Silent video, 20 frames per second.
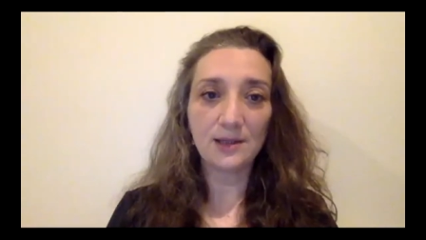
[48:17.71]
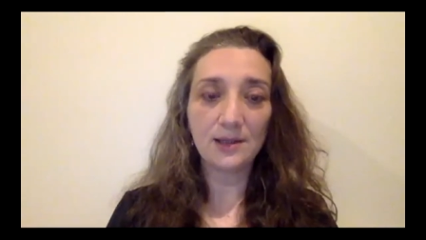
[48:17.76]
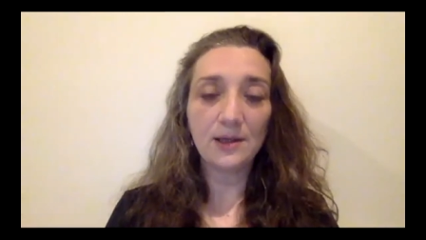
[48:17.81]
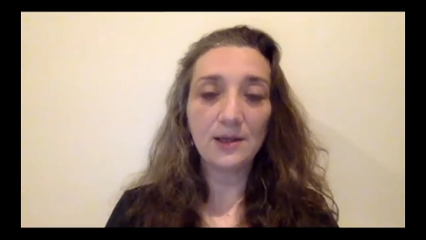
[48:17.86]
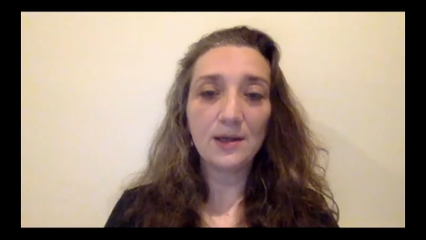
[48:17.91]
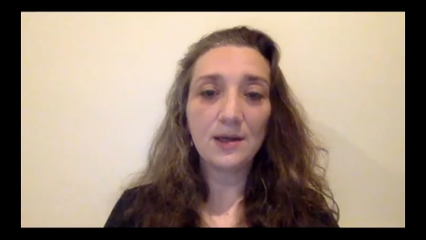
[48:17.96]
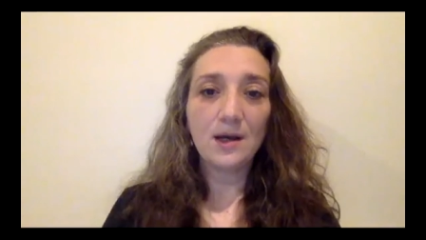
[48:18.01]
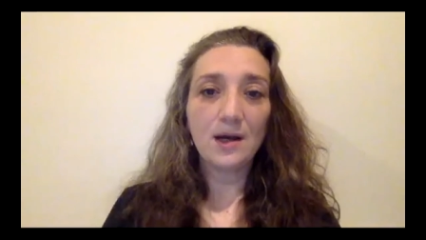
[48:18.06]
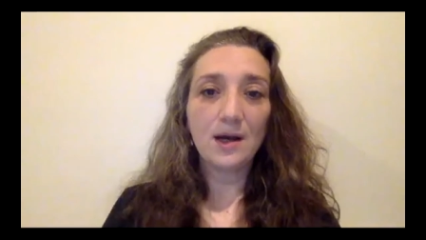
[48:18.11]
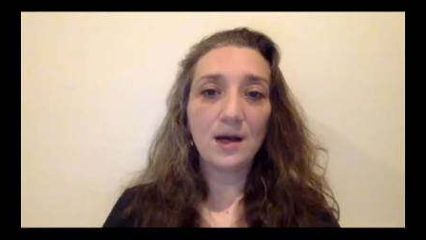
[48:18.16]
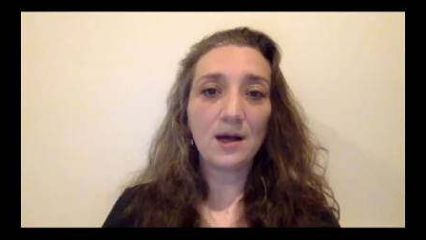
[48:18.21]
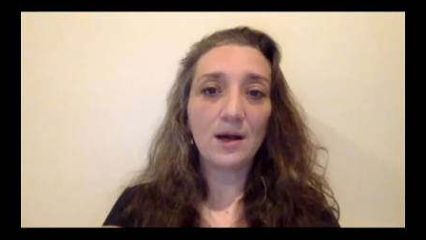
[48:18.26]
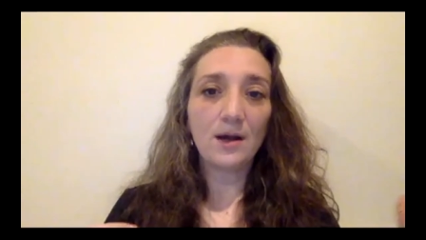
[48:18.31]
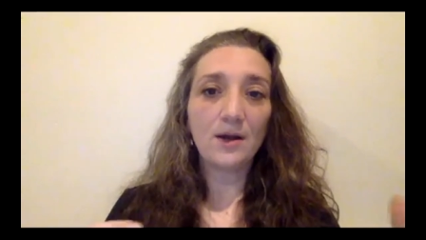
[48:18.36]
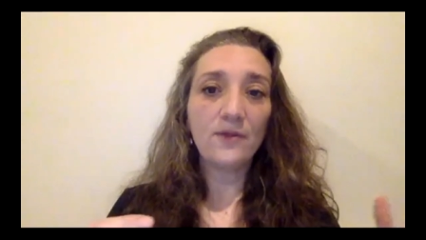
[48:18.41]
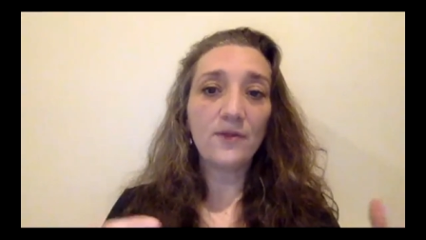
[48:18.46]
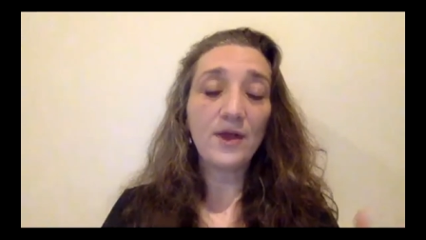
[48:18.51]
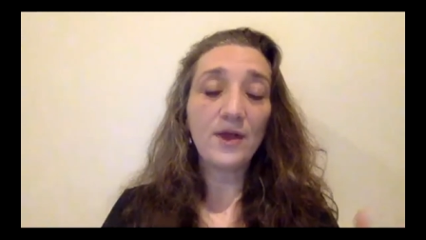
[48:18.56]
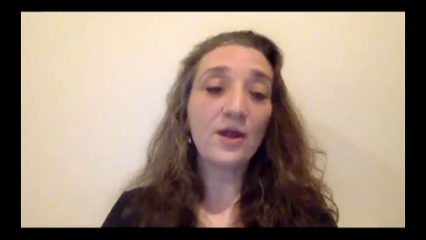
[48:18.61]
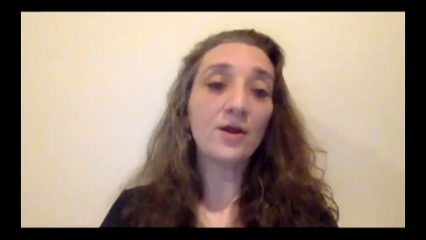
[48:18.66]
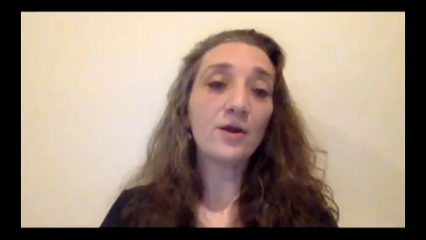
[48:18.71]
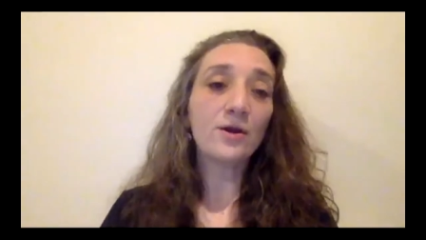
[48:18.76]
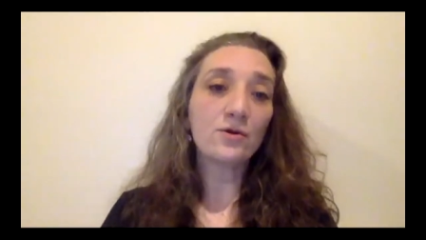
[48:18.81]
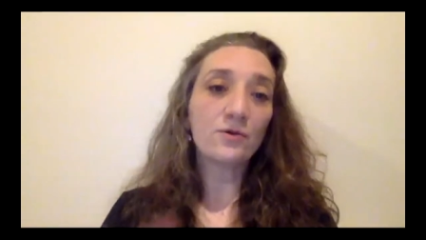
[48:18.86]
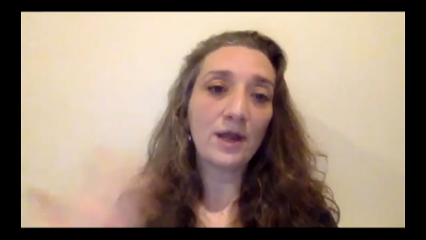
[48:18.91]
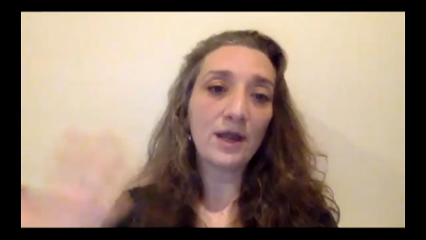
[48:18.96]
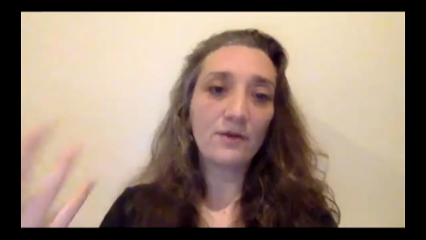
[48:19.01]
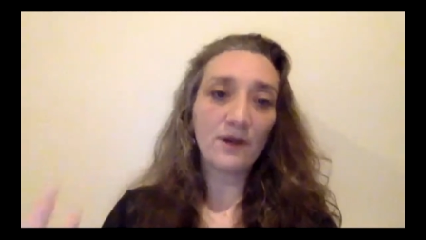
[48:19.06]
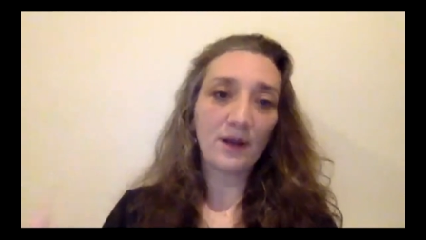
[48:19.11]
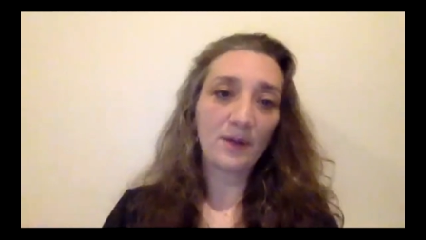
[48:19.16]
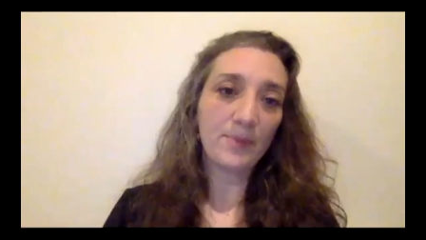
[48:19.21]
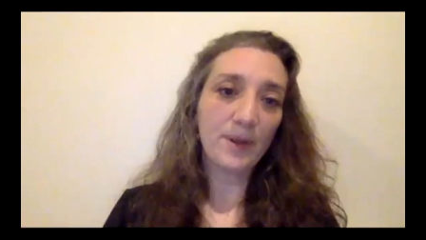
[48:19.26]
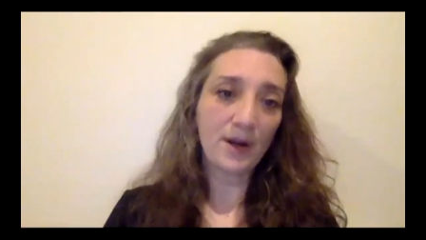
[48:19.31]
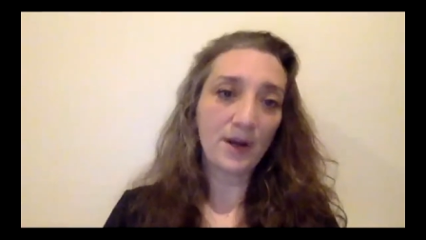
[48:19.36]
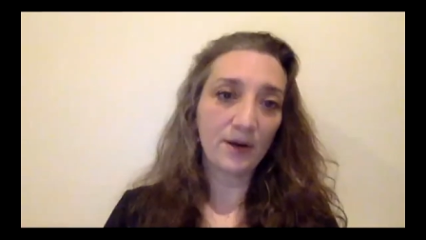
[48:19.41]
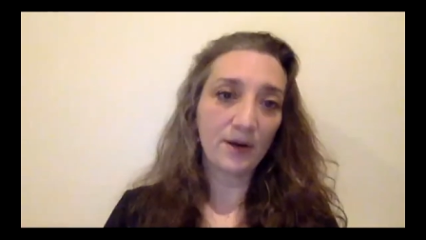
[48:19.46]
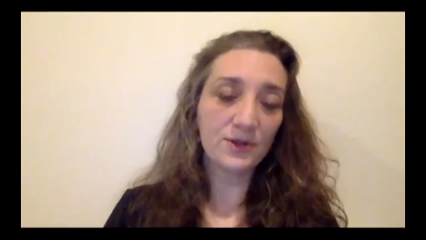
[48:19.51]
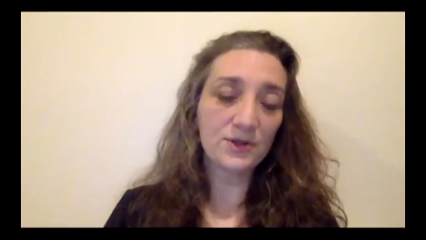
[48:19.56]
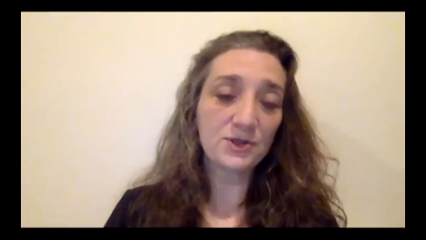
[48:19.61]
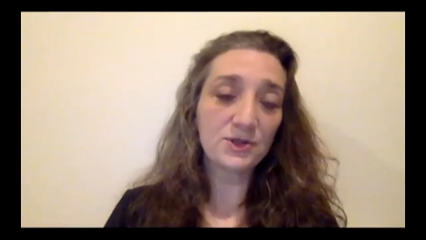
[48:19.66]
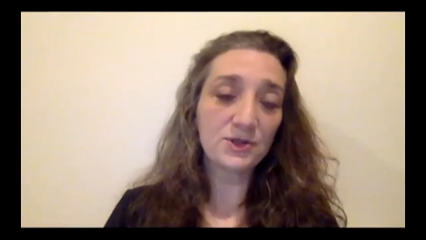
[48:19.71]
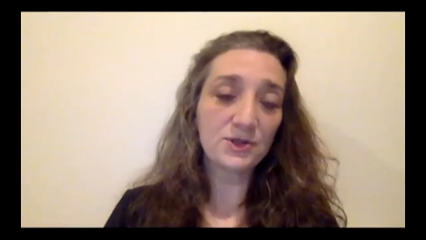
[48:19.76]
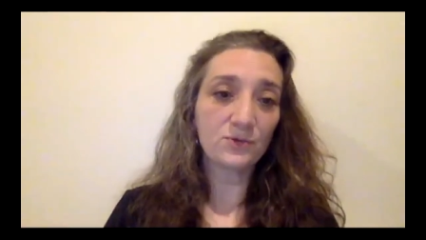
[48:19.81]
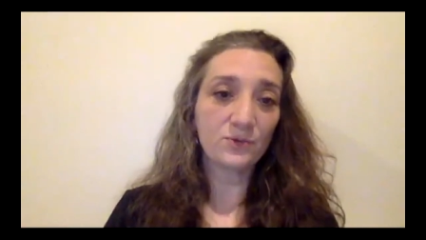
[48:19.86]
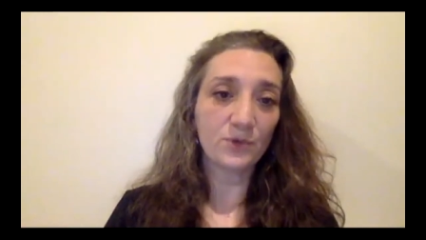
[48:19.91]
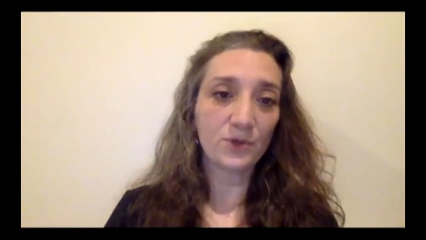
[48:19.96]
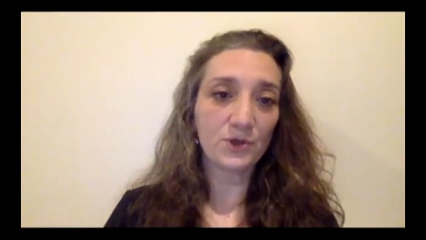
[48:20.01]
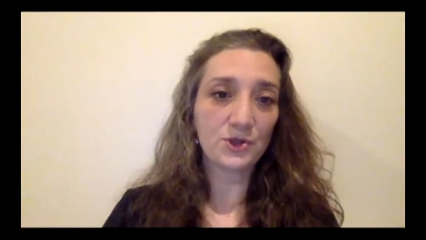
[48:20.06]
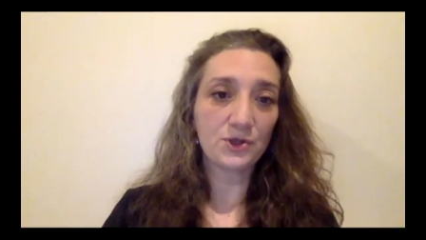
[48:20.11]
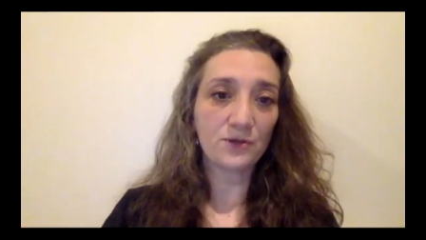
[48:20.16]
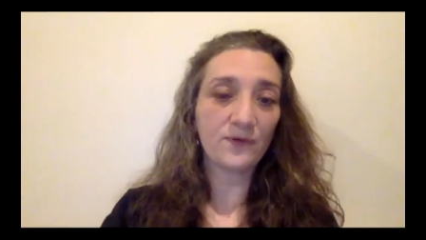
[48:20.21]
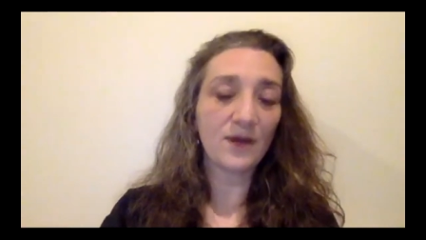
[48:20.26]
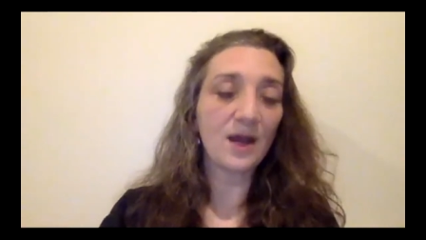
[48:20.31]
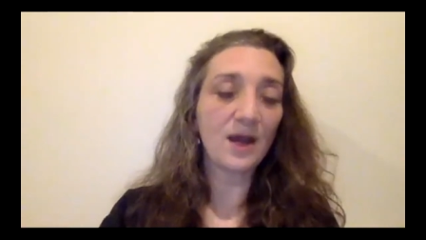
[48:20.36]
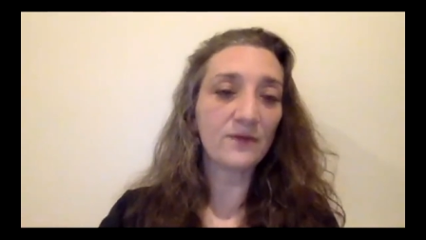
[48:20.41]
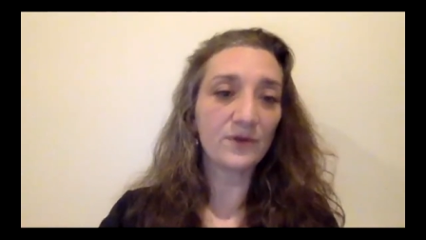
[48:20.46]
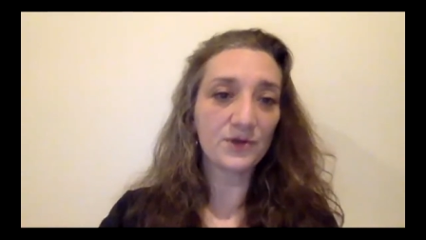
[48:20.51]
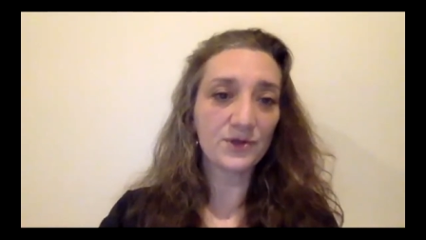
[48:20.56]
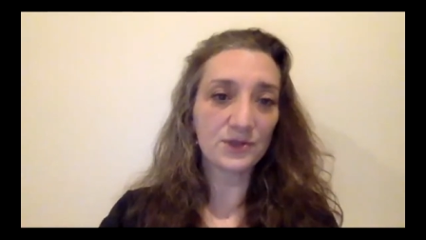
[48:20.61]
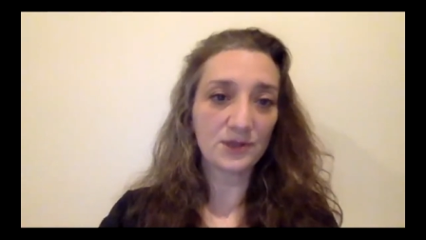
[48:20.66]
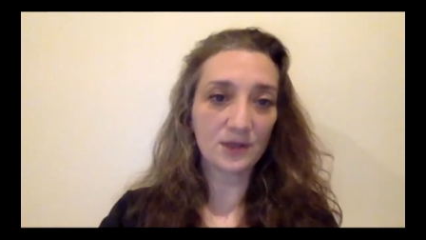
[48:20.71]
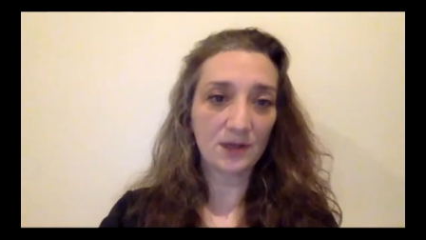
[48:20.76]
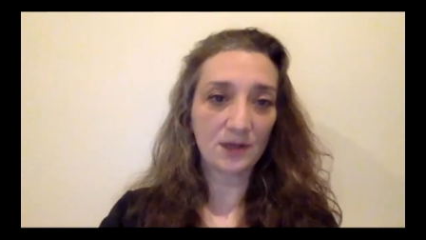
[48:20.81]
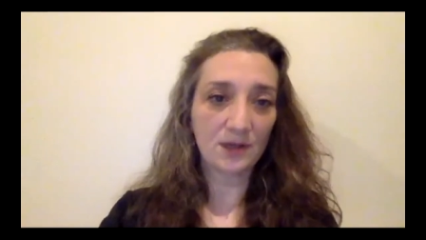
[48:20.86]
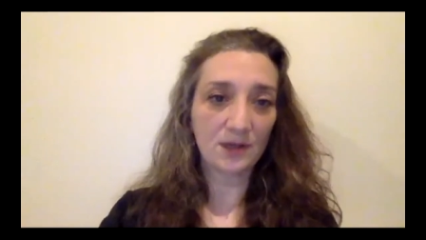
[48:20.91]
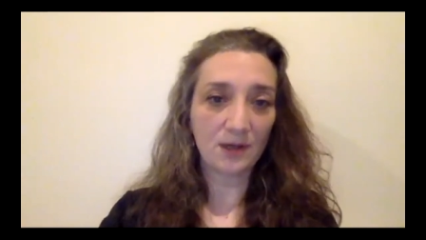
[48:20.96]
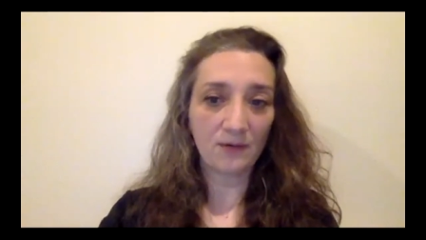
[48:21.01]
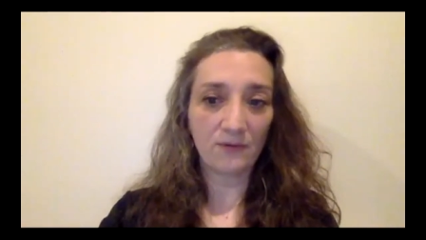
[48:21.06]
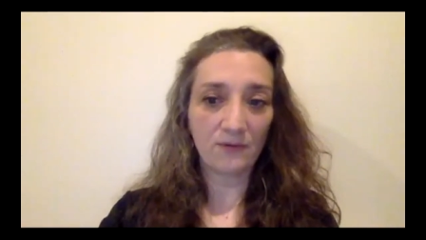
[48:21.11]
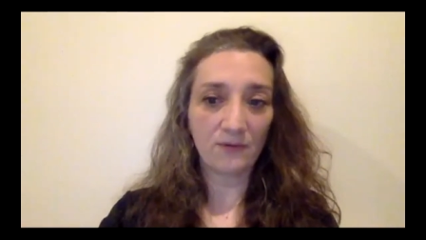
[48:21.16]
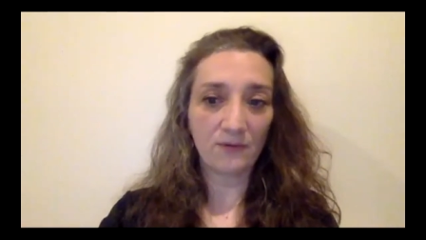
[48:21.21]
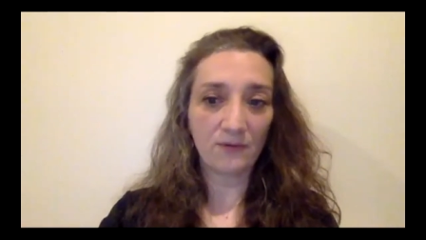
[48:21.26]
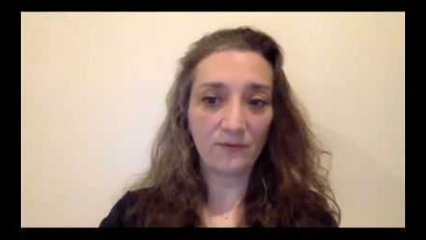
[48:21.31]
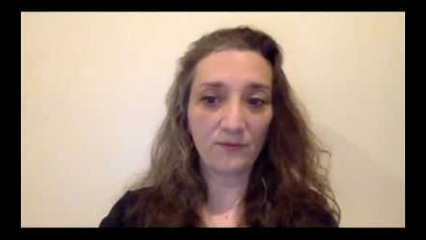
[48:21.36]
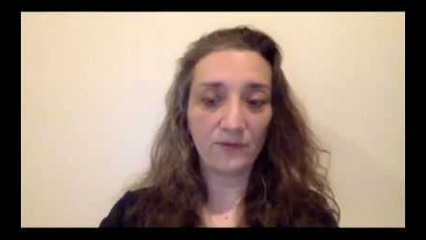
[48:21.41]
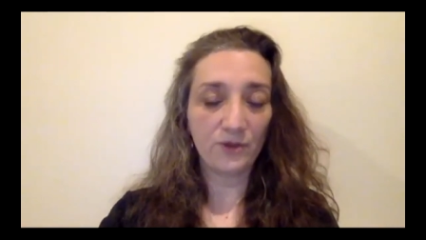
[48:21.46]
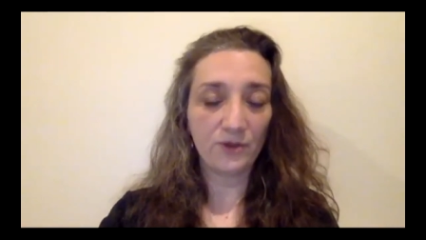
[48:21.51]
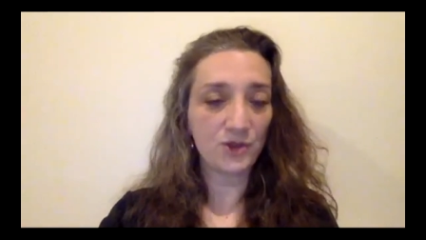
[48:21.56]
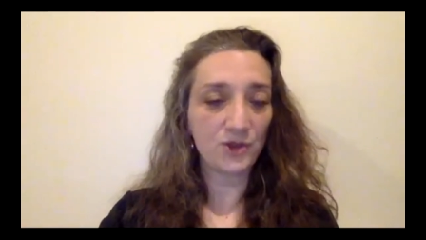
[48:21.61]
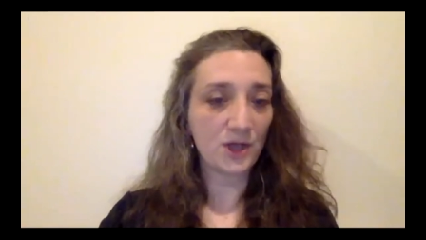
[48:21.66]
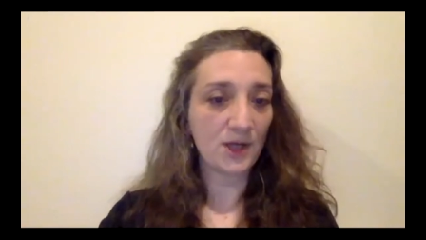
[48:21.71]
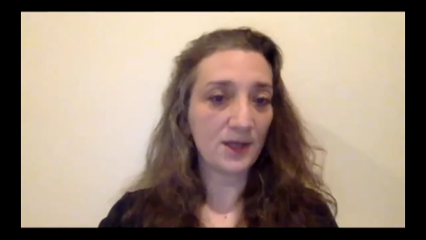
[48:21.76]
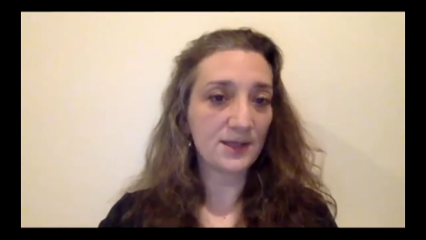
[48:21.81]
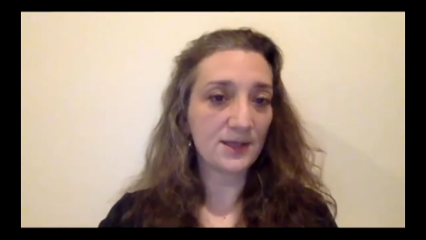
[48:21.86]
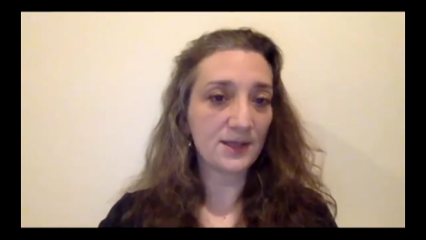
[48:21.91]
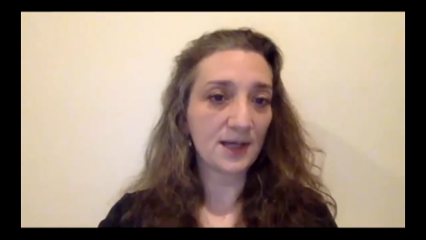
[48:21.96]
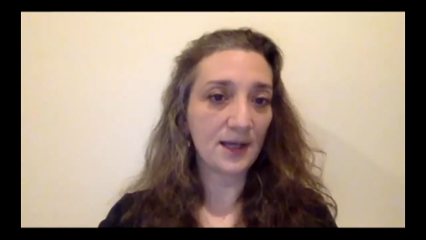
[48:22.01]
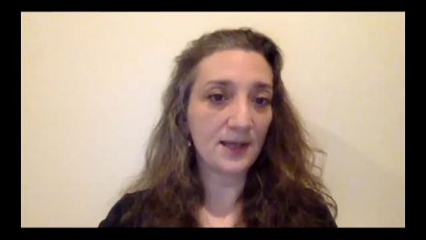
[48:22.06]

Uh, their great grandparents were survivors of the genocide